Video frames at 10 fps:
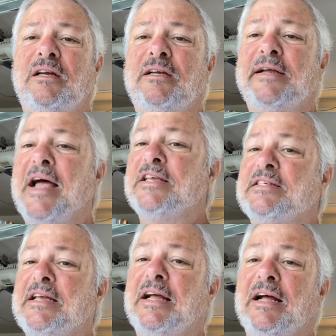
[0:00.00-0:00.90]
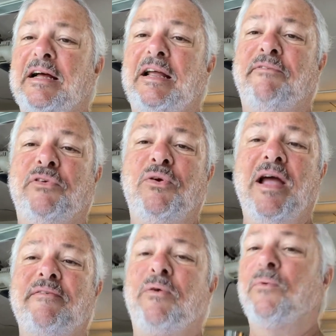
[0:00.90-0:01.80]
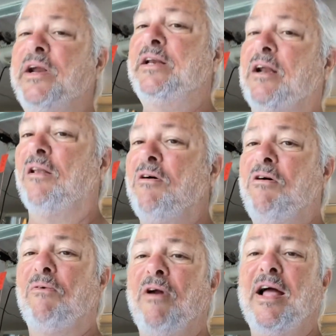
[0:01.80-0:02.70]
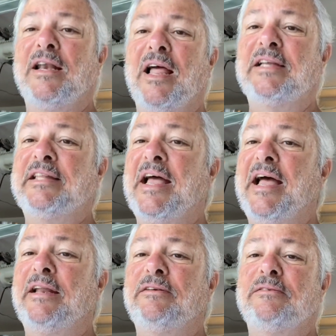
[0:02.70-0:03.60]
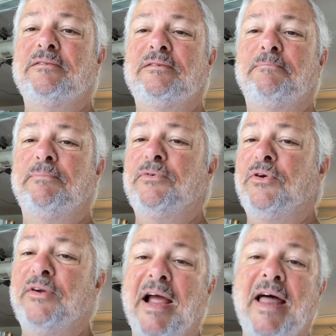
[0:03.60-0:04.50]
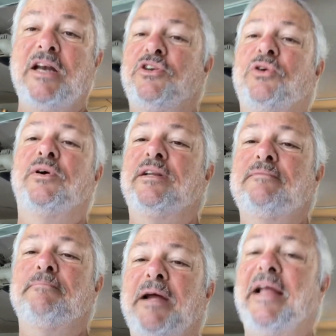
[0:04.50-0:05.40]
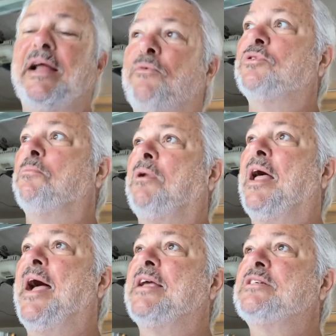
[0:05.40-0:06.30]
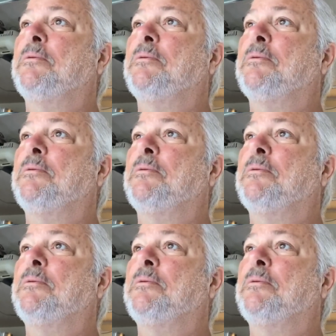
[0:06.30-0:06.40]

Guys, if you haven't ridden a long ride like that, you got to do it. Man, that was a blast.